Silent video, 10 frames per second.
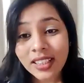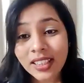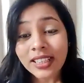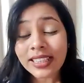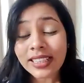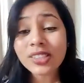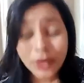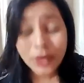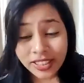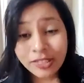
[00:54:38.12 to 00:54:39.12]
it is
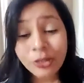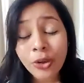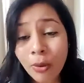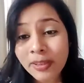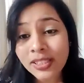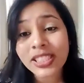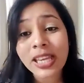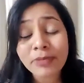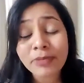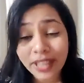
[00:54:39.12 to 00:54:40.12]
written in Romans
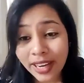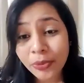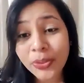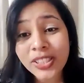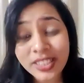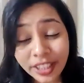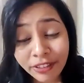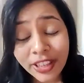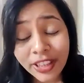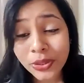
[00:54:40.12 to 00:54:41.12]
chapter 8, verse
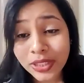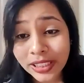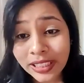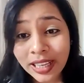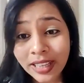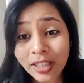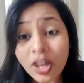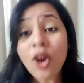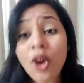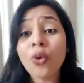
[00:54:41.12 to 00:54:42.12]
35 to 39.
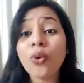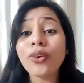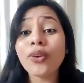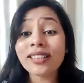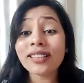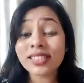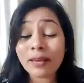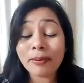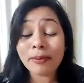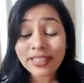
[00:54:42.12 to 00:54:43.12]
Who can
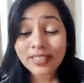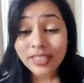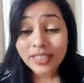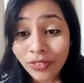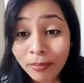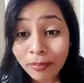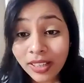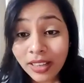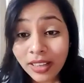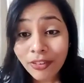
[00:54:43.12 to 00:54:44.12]
separate us from the
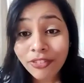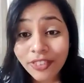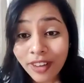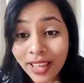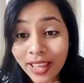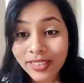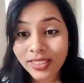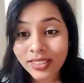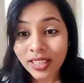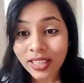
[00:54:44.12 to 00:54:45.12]
love of Christ?
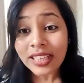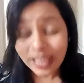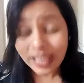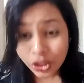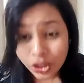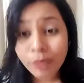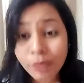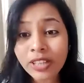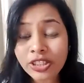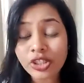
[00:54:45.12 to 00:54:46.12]
Can
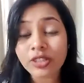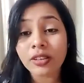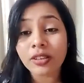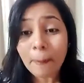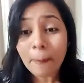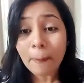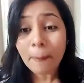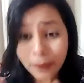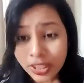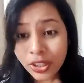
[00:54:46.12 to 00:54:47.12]
tribulation,
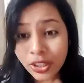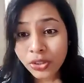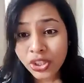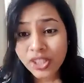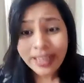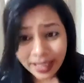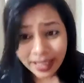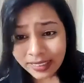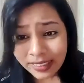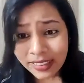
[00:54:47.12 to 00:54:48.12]
persecution,
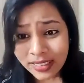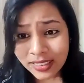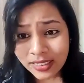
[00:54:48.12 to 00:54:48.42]
nakedness,